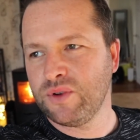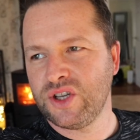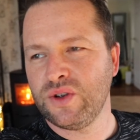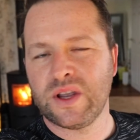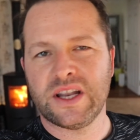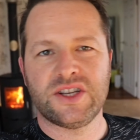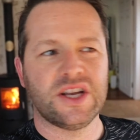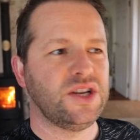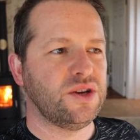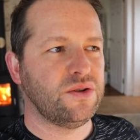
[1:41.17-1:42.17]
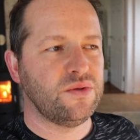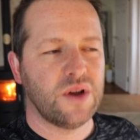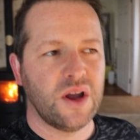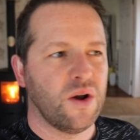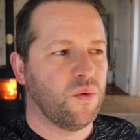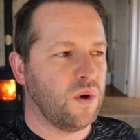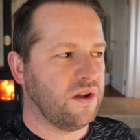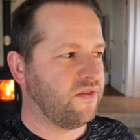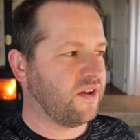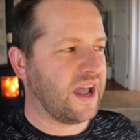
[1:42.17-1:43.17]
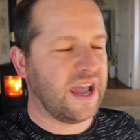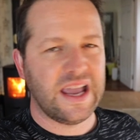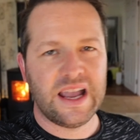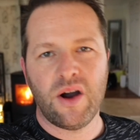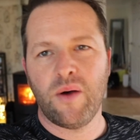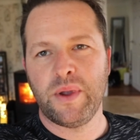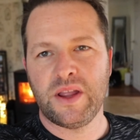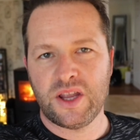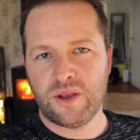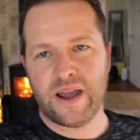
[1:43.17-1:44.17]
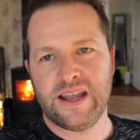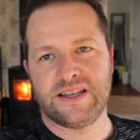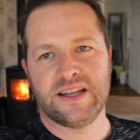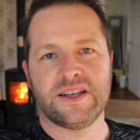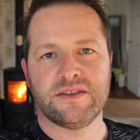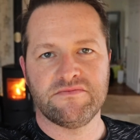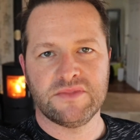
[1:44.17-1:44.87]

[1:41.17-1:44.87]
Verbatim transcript: Would you continue with a hobby that you hated?